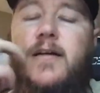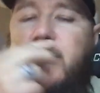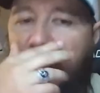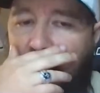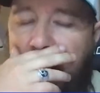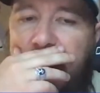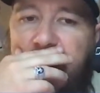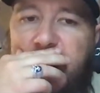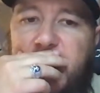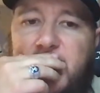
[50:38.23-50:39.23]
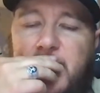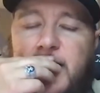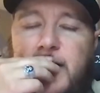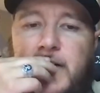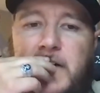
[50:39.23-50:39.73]
still need to get
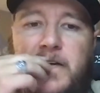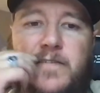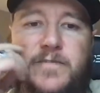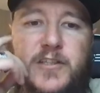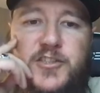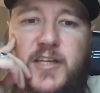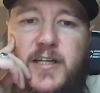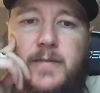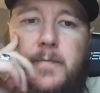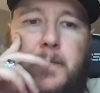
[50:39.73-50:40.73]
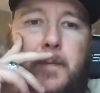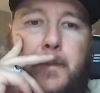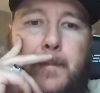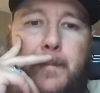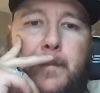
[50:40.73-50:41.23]
a fishnet,
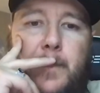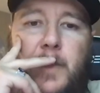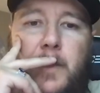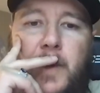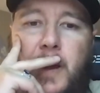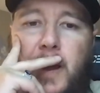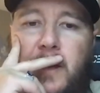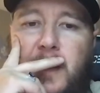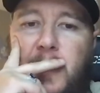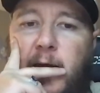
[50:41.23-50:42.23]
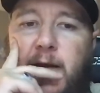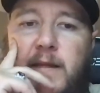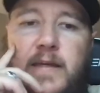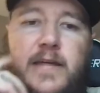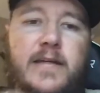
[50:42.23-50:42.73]
and then I
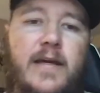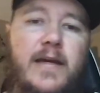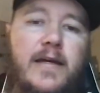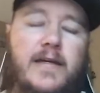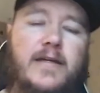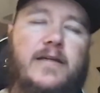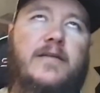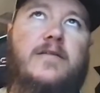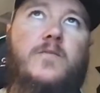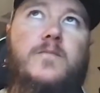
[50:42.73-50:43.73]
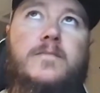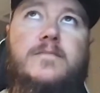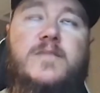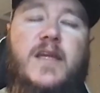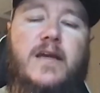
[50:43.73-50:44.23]
need a
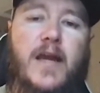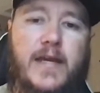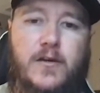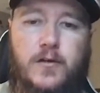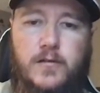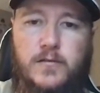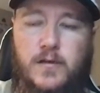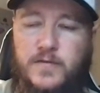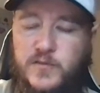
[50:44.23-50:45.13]
anchor of